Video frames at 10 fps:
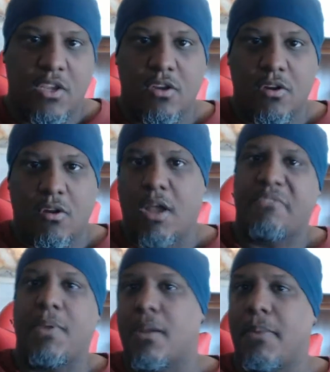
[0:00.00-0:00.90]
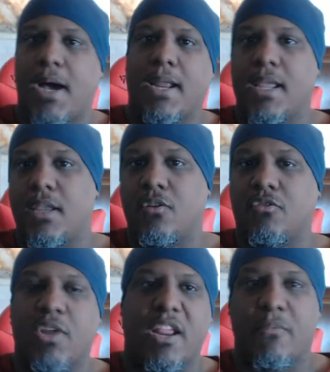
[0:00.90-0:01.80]
I speak about it.
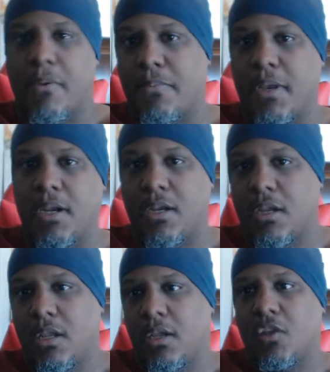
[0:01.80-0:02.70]
Try to give my opinion.